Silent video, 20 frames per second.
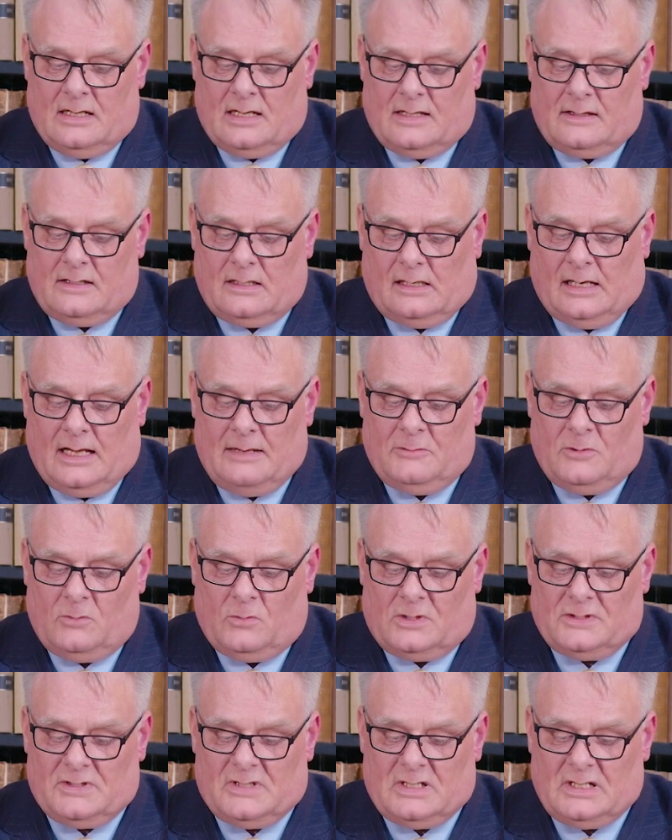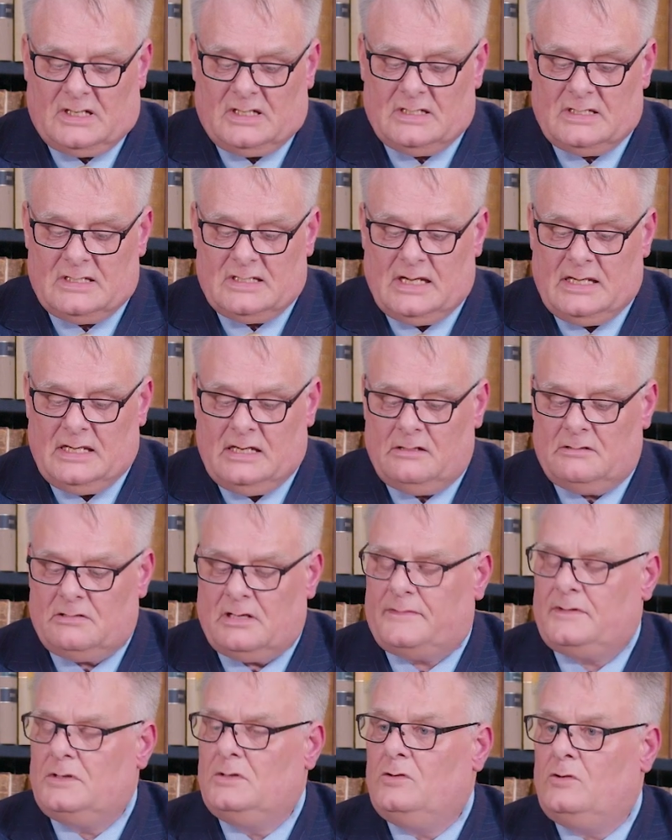and the claimant wanted to continue to
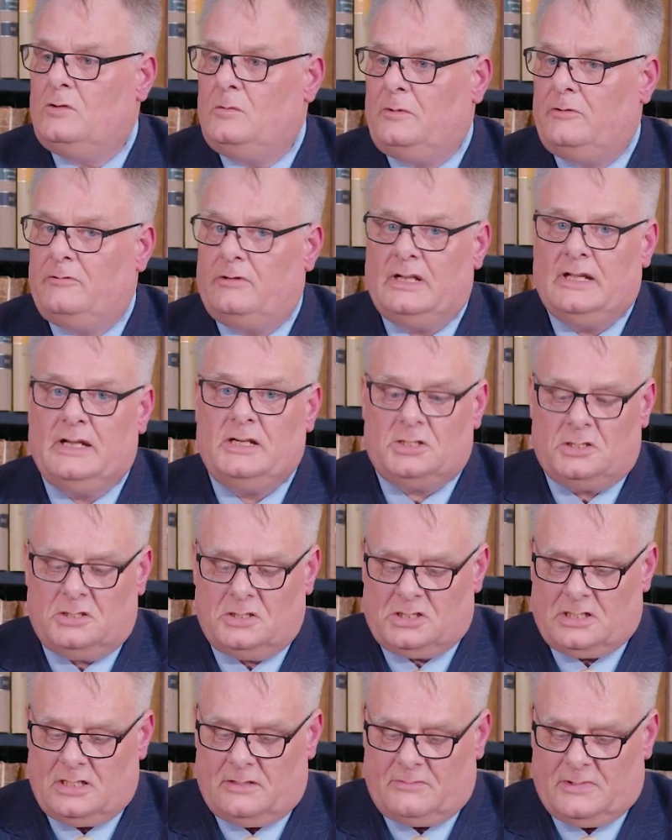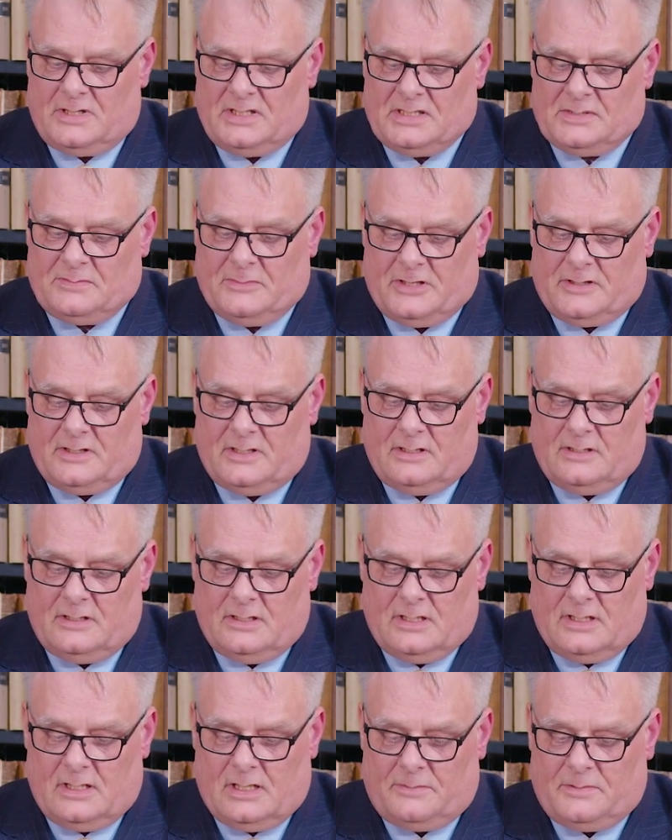have a normal relationship with his mother
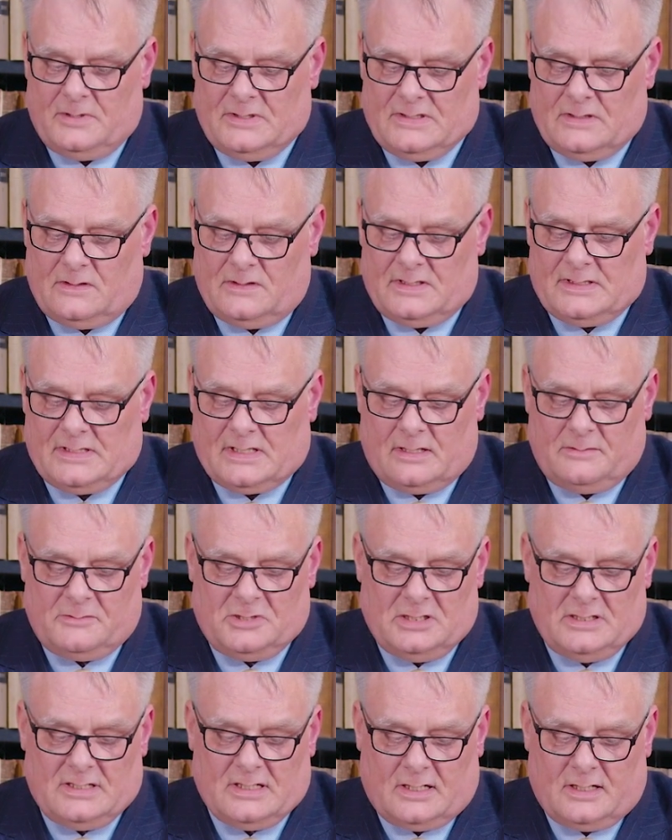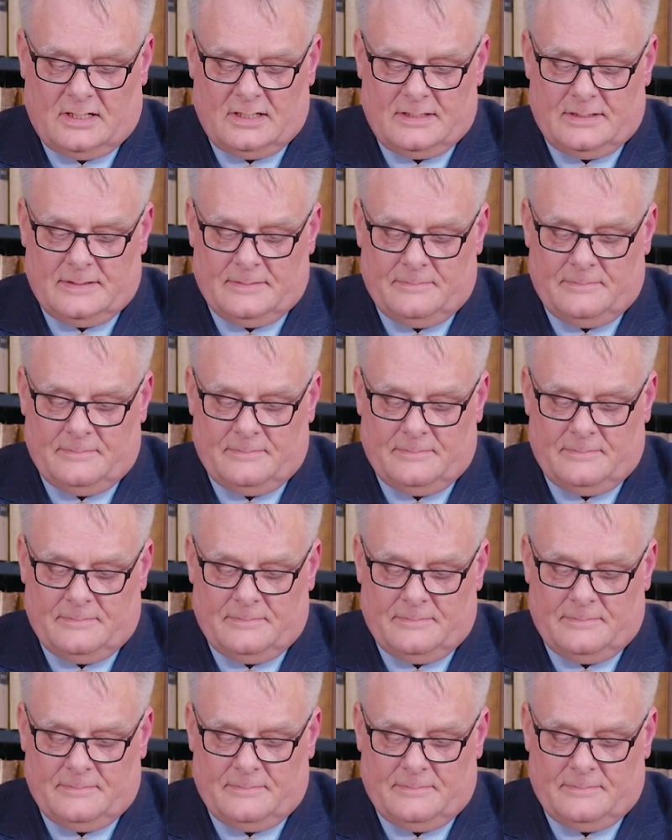up until the time she died.